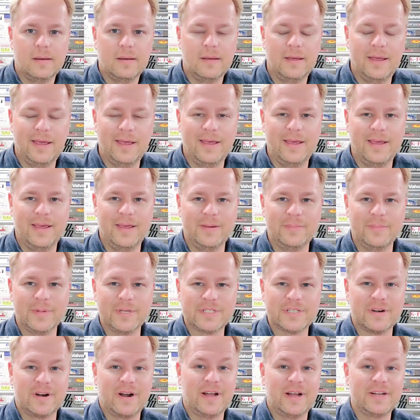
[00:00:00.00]
Hey,
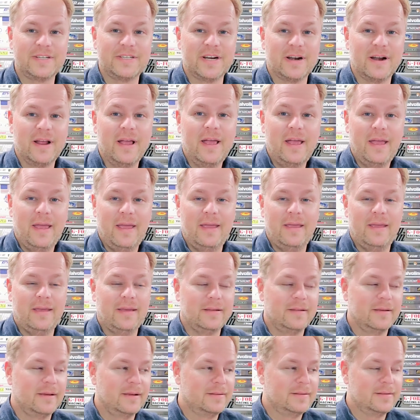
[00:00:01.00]
Mr. Garage here,
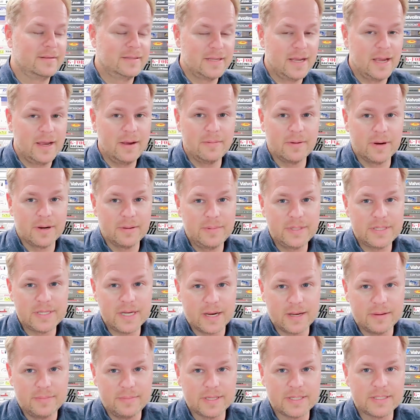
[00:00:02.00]
and today we're going to be
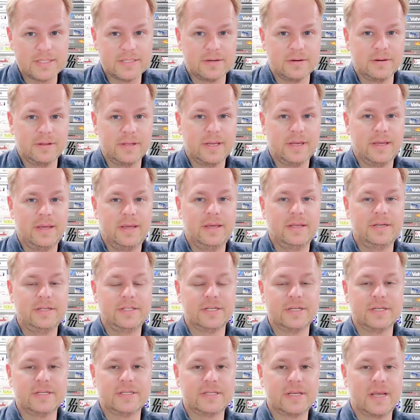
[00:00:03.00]
talking about Stirling
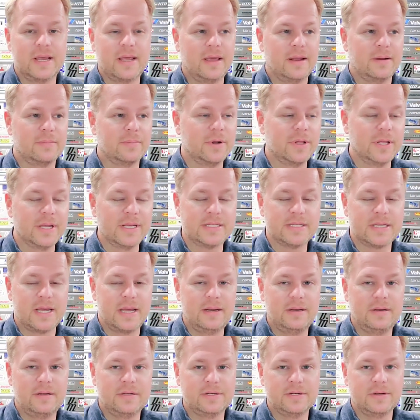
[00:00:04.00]
engines, and I'm really
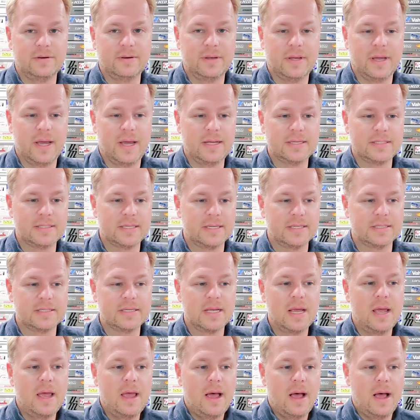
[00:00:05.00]
excited to show you guys this.
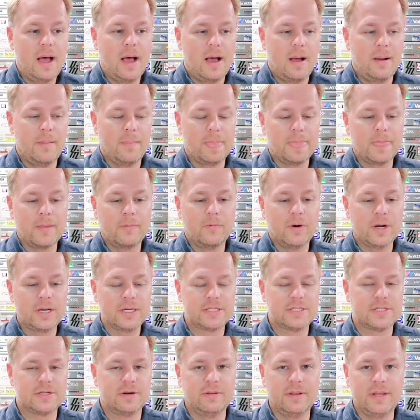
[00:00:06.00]
What a
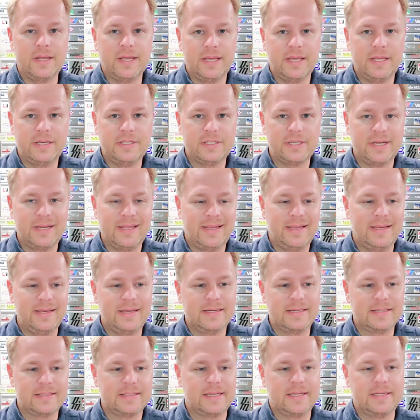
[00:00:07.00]
Stirling engine
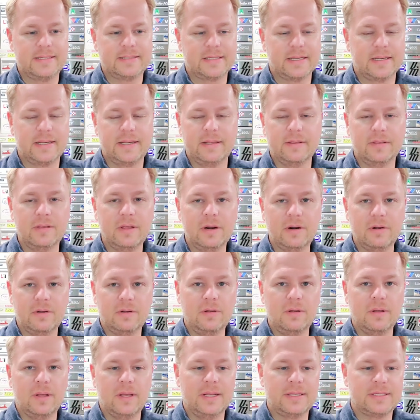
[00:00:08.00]
is, it's
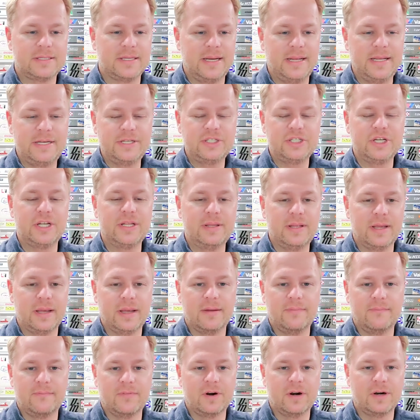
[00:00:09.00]
an engine that
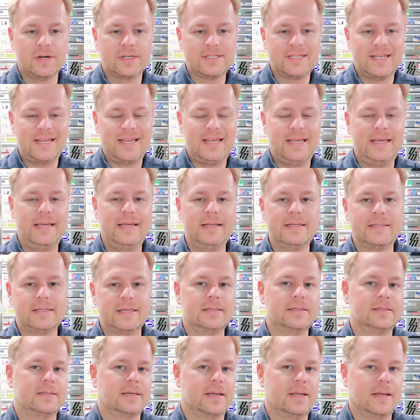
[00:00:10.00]
converts heat
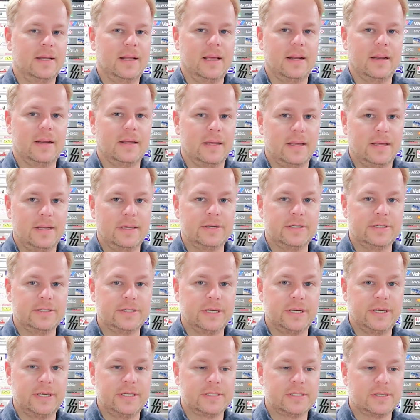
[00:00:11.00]
into kinetic
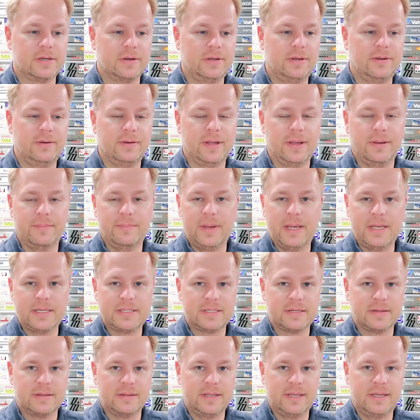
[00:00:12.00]
energy, so you get
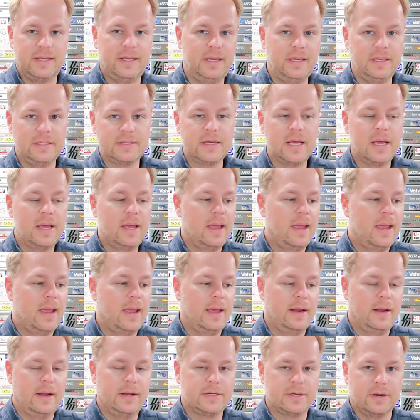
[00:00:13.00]
basically heat,
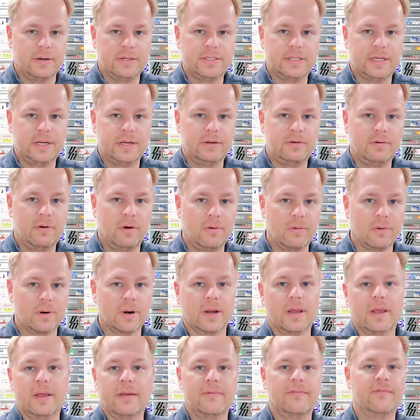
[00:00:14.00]
and it turns it into a
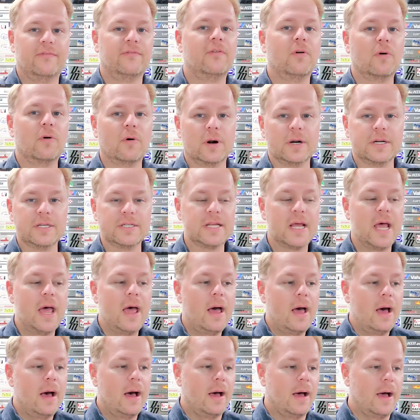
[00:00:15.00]
working force.
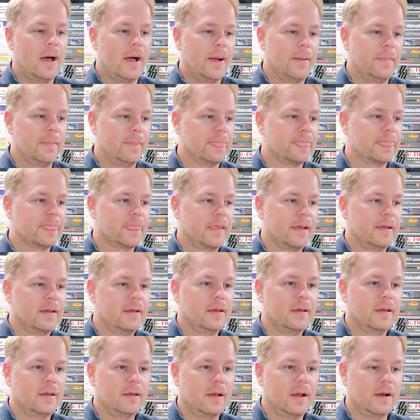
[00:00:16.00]
The
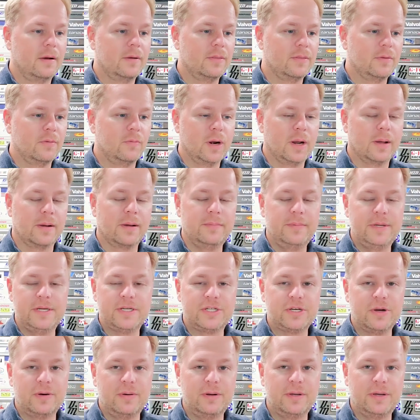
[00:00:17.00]
one I'm going to be
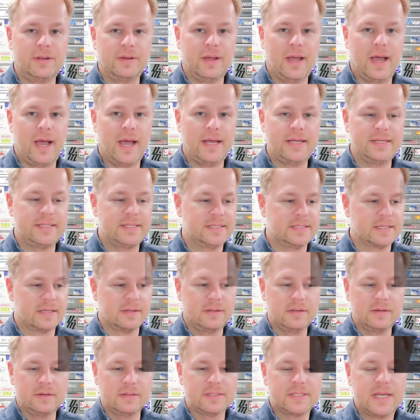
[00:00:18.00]
showing you guys is a
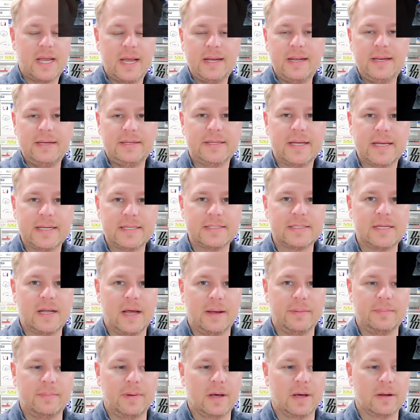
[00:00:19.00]
little tiny
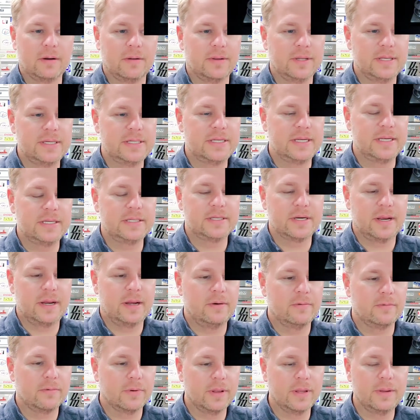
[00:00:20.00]
desktop model. These things are
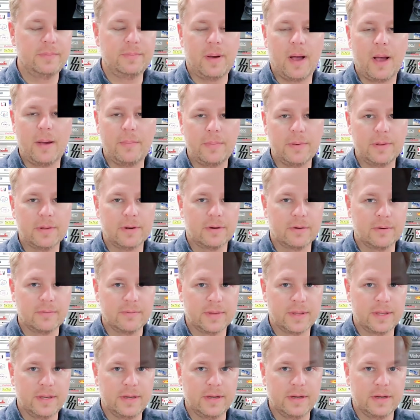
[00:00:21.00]
getting really popular
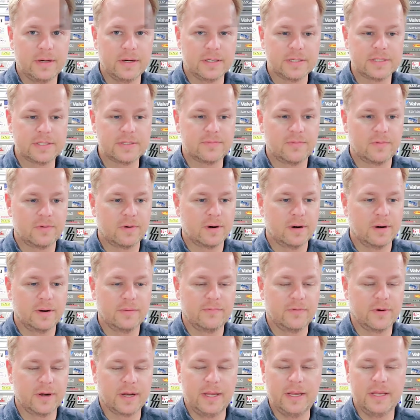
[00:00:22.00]
over the years for
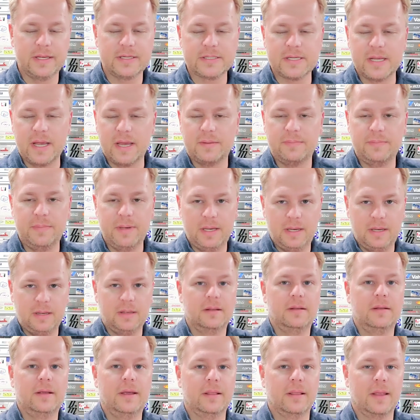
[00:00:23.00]
geeks like me
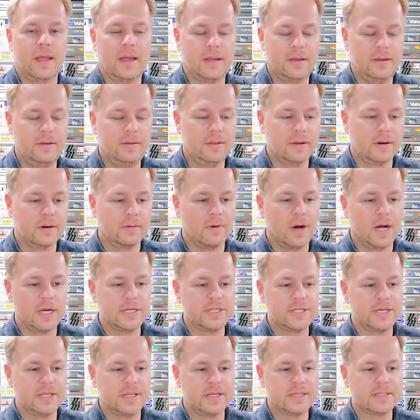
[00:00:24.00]
and like you that are
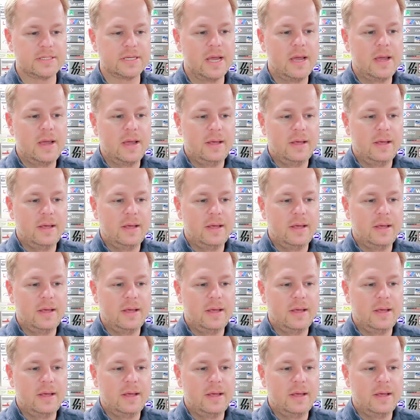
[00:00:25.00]
watching this.